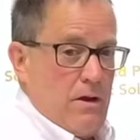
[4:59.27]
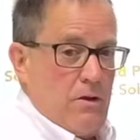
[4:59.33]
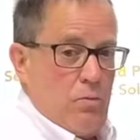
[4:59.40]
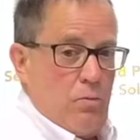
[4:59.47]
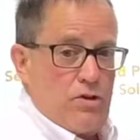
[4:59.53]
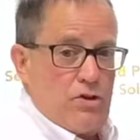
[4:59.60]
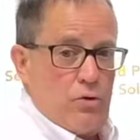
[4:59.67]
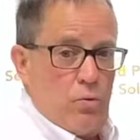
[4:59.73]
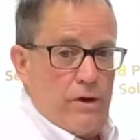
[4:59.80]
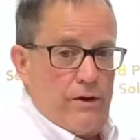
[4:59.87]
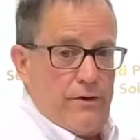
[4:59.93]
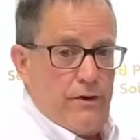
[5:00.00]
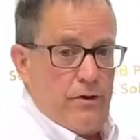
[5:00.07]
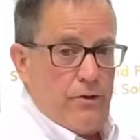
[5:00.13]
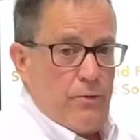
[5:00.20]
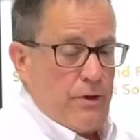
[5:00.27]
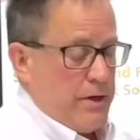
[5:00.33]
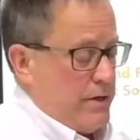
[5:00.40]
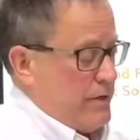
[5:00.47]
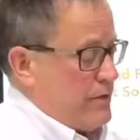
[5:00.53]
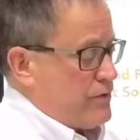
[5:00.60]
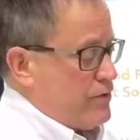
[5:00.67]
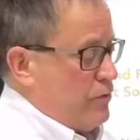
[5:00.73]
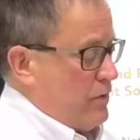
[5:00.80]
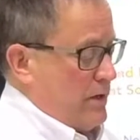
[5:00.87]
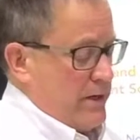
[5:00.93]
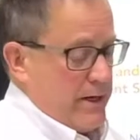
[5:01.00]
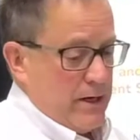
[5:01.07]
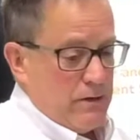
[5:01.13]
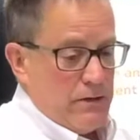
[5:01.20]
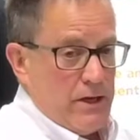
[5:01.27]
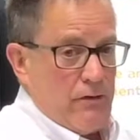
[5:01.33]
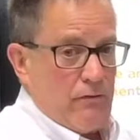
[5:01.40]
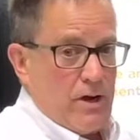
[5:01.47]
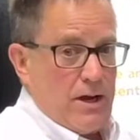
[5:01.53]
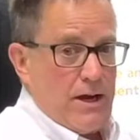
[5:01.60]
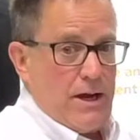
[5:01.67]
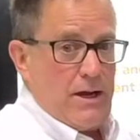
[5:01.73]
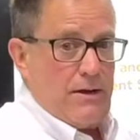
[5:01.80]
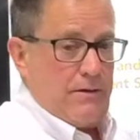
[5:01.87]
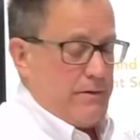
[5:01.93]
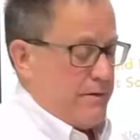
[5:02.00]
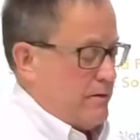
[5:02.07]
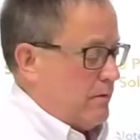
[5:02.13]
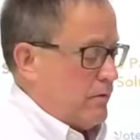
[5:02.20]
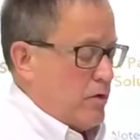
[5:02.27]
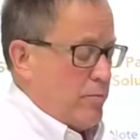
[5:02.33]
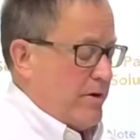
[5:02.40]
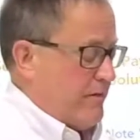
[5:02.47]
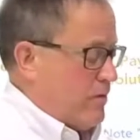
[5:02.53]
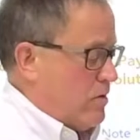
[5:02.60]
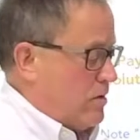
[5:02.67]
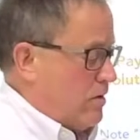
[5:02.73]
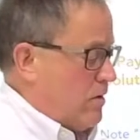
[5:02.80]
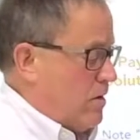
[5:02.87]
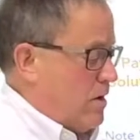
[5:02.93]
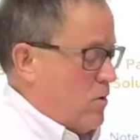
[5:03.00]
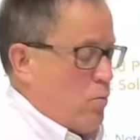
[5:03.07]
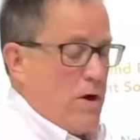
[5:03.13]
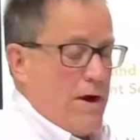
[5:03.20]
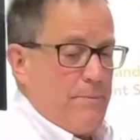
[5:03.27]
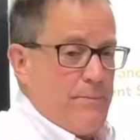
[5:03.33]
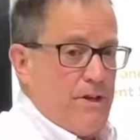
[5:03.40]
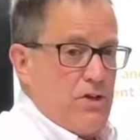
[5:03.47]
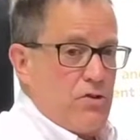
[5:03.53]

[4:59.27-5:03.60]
What you want to do is to get a clean rag and a little bit of alcohol, wipe these